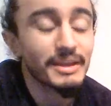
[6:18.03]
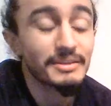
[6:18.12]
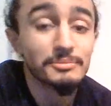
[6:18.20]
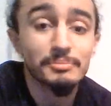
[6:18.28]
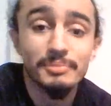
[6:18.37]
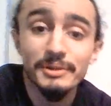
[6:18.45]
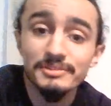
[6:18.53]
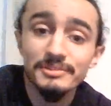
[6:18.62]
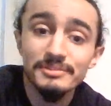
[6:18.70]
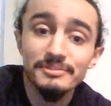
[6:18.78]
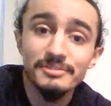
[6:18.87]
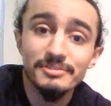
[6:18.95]
as
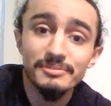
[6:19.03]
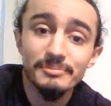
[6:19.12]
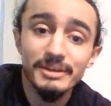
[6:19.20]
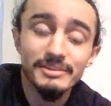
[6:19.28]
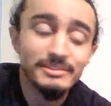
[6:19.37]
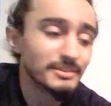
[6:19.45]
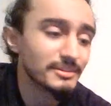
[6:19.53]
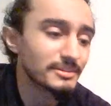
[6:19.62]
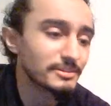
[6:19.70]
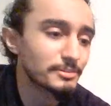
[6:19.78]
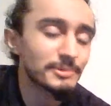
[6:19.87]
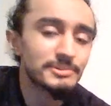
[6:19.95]
impressive as
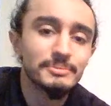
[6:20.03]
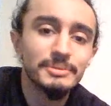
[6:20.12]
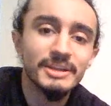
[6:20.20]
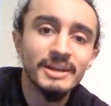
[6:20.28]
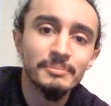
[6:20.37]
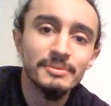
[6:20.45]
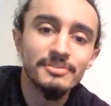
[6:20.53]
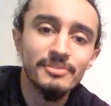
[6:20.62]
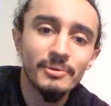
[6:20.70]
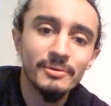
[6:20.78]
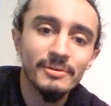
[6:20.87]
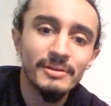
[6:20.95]
the spear tip he had
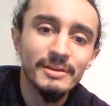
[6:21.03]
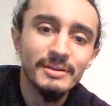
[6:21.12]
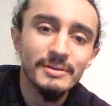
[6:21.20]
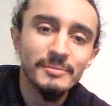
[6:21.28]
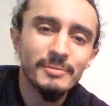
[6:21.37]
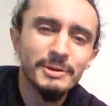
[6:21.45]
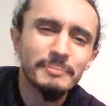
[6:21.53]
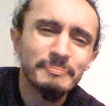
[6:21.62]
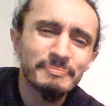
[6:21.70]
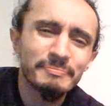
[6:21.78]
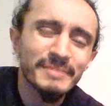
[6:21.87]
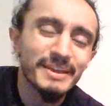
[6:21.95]
before,
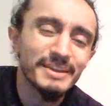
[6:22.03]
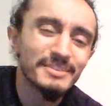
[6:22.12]
but